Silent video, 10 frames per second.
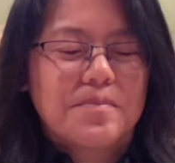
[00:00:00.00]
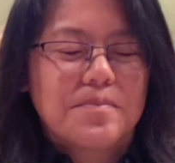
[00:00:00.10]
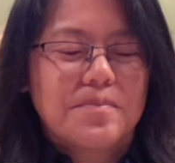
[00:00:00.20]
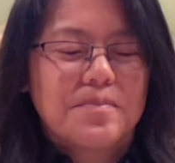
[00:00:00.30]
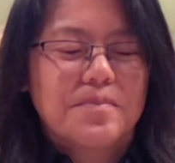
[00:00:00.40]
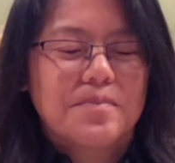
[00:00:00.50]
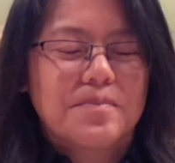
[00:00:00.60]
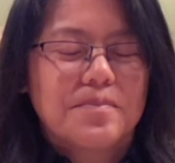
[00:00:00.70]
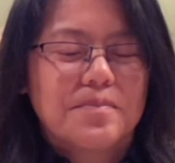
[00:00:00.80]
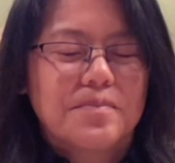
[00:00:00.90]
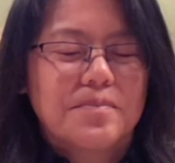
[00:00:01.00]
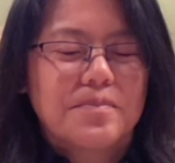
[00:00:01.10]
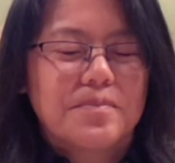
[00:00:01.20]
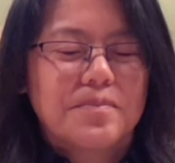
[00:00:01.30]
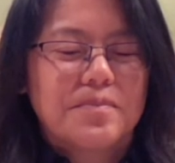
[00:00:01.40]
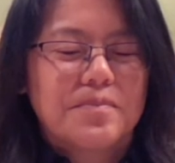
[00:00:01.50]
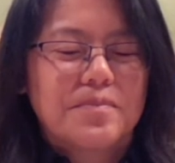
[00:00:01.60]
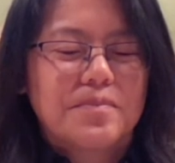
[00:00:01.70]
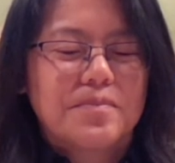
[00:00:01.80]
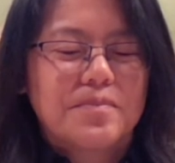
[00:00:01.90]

(silence)